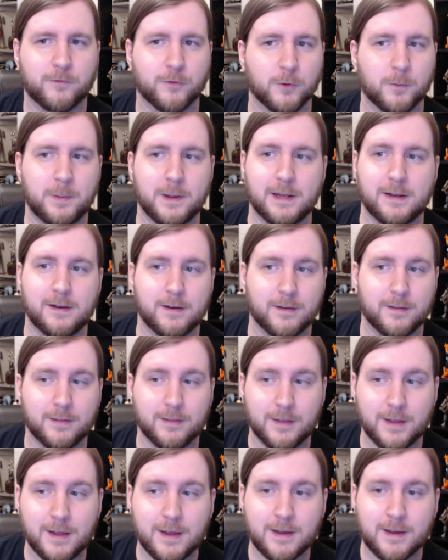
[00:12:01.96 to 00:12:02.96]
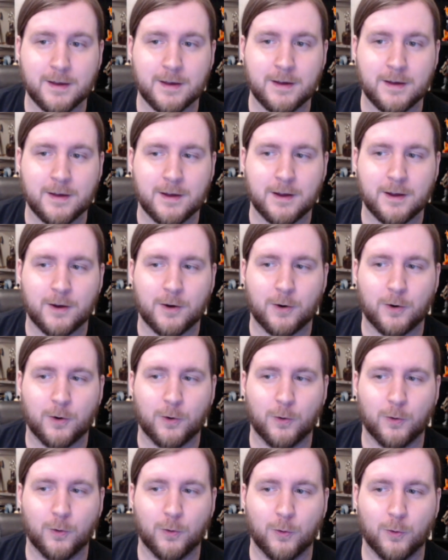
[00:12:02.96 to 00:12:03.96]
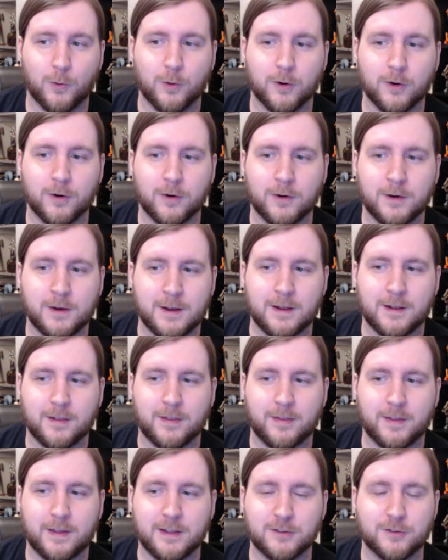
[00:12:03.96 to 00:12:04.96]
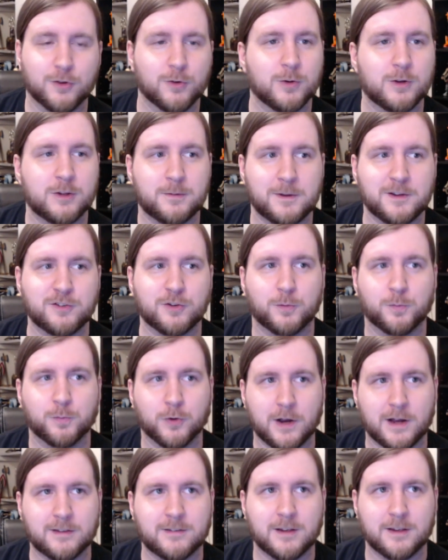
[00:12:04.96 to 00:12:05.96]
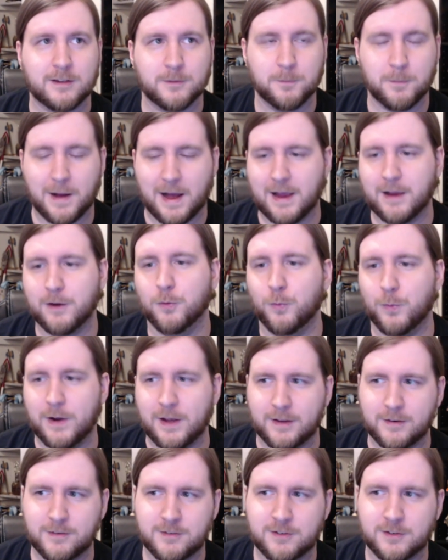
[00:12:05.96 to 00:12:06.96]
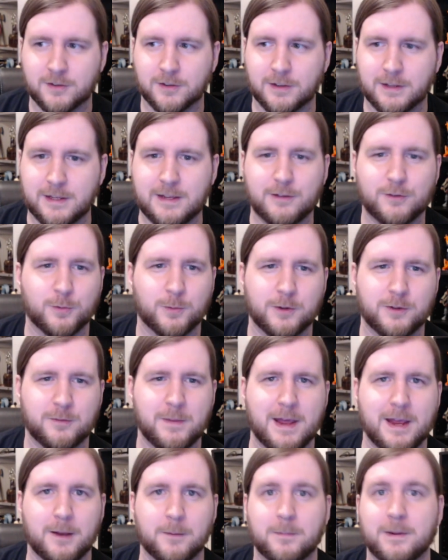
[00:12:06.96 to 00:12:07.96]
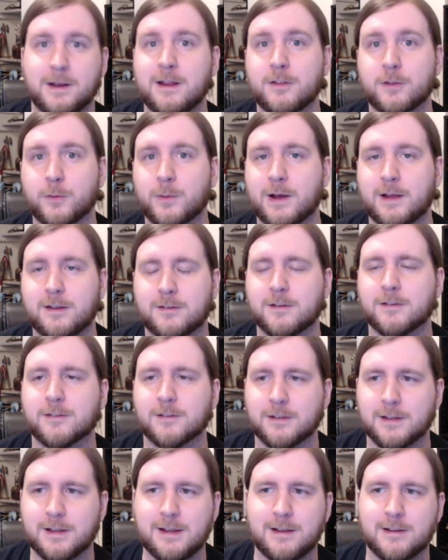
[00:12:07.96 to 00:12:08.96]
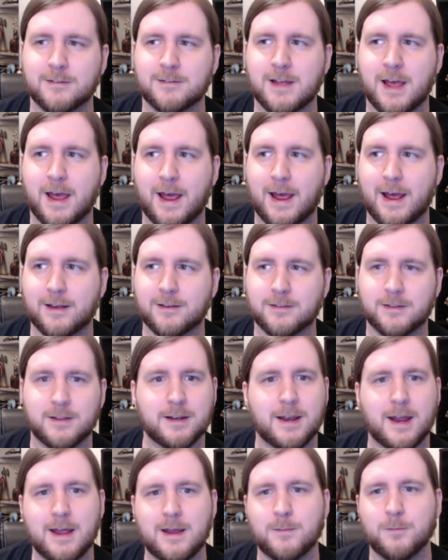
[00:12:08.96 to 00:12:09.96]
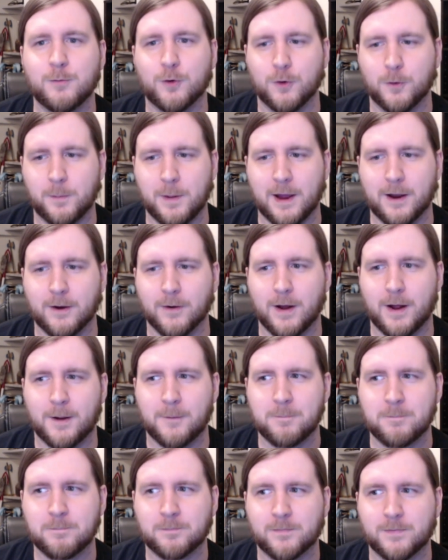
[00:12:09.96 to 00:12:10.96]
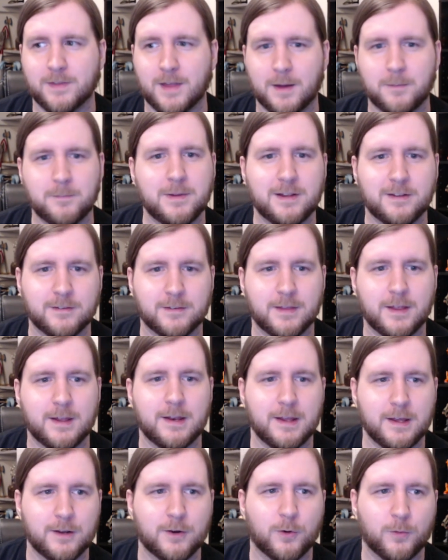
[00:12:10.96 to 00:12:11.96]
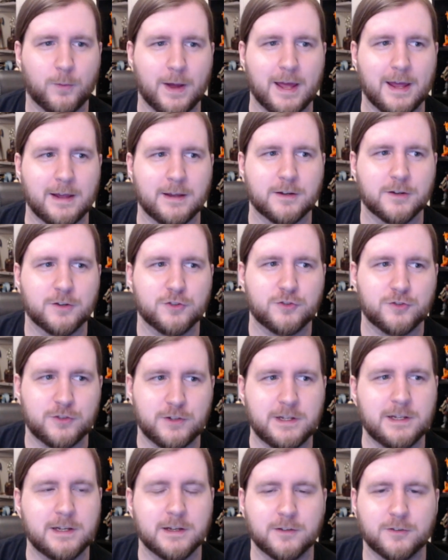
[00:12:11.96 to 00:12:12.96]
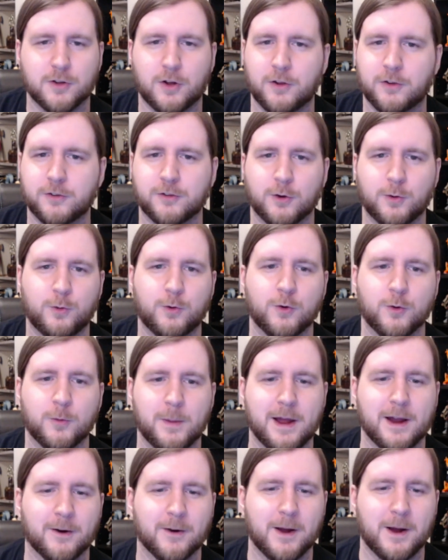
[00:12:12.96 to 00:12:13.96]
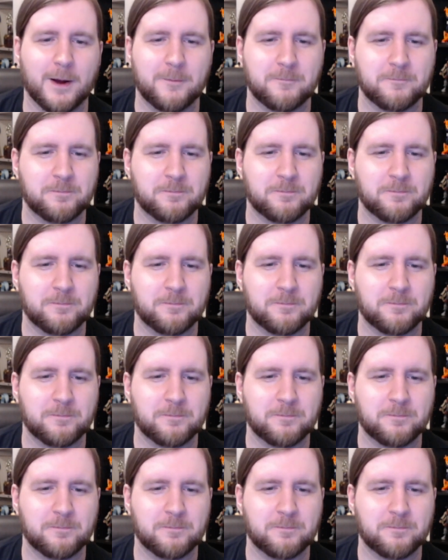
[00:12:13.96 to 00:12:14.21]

forbidden thing or is there a special process by which Leez was made? But either way, since Leez has the name Kubera, that means that in a way, she is also Kubera.